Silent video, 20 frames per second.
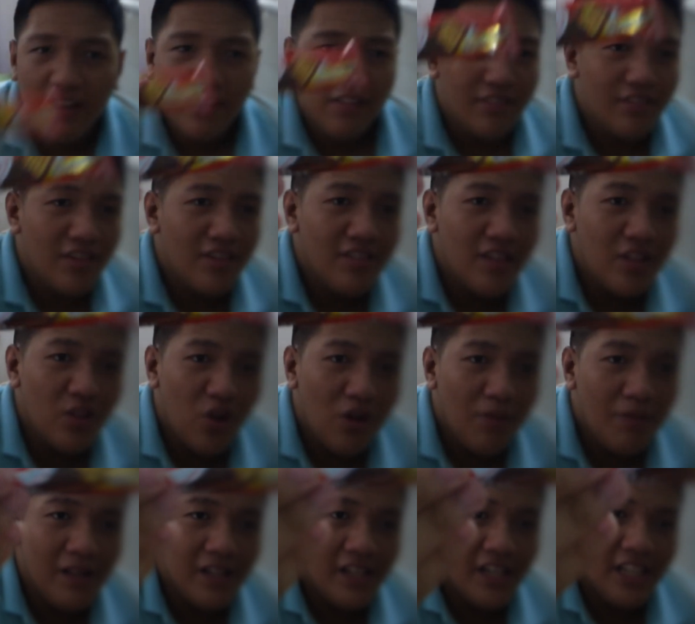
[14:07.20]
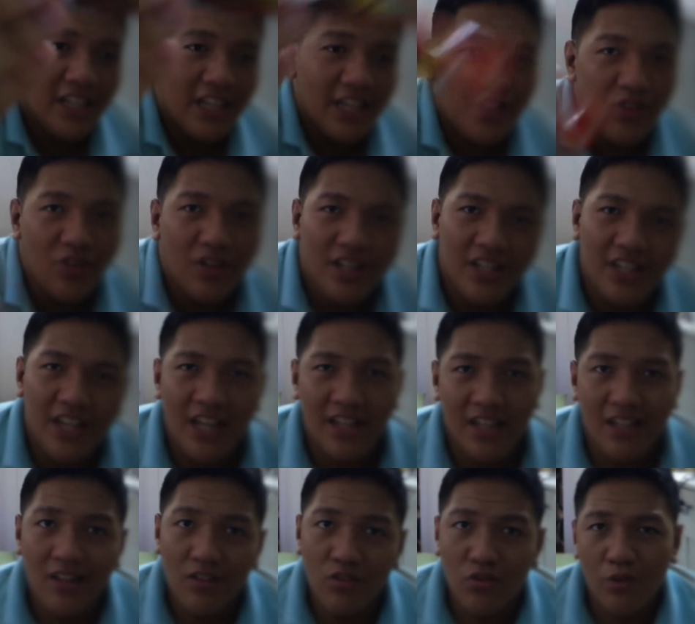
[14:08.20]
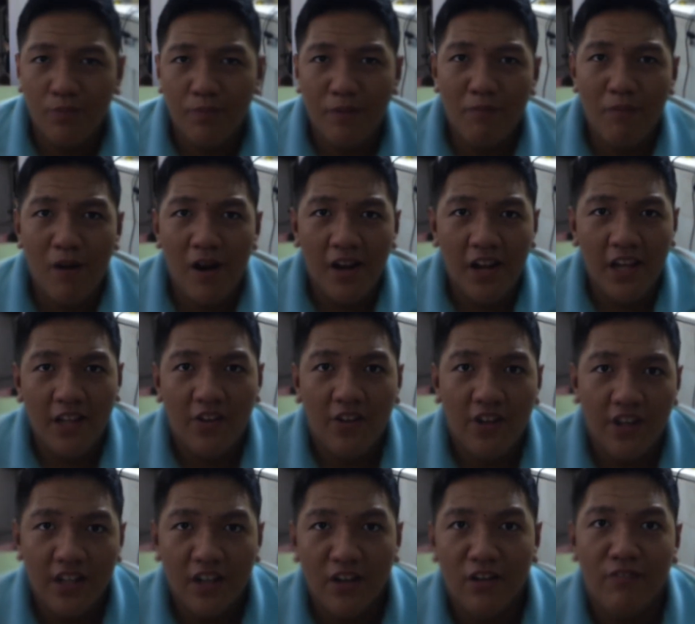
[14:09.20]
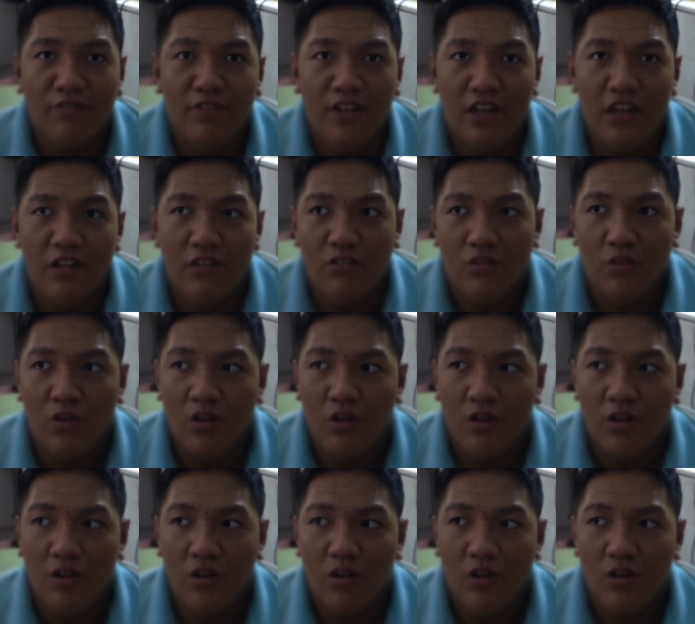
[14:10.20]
It's just a normal Kit Kat you can get in the supermarket or in the convenience